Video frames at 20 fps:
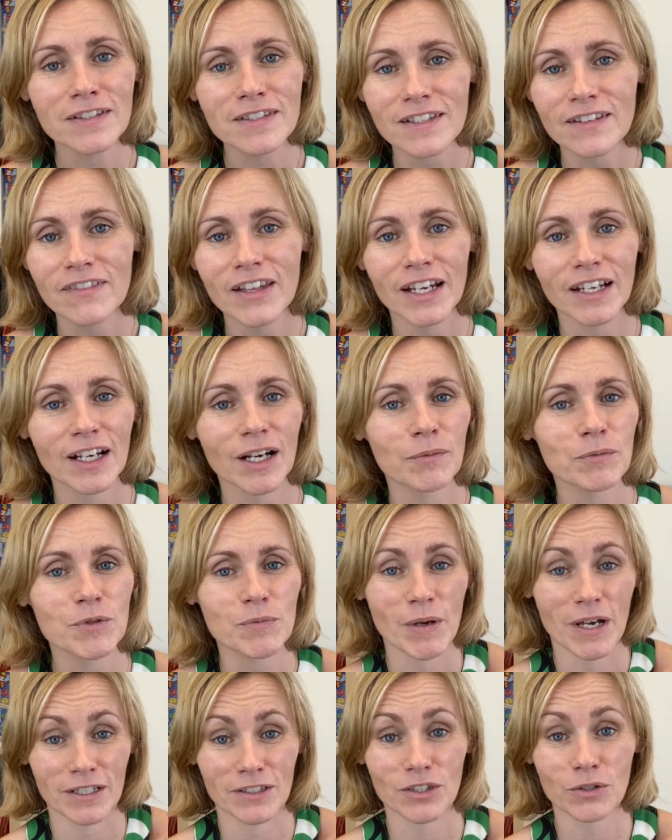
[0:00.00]
and that comes
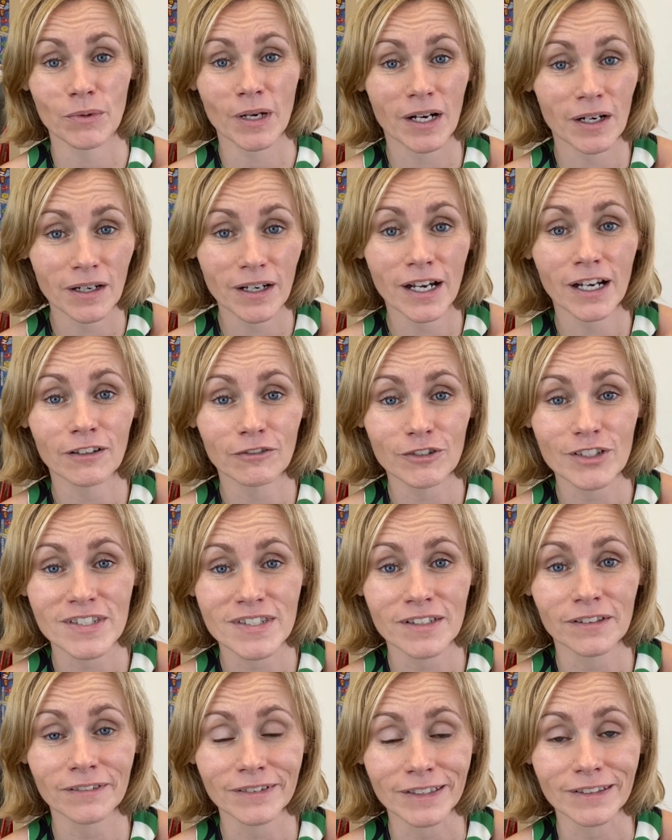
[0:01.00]
back to our
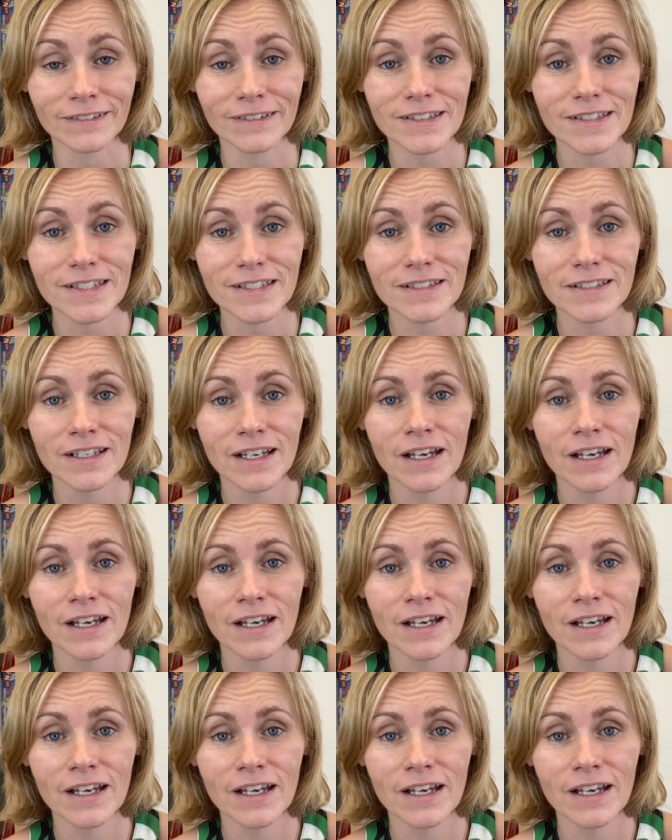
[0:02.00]
resilience.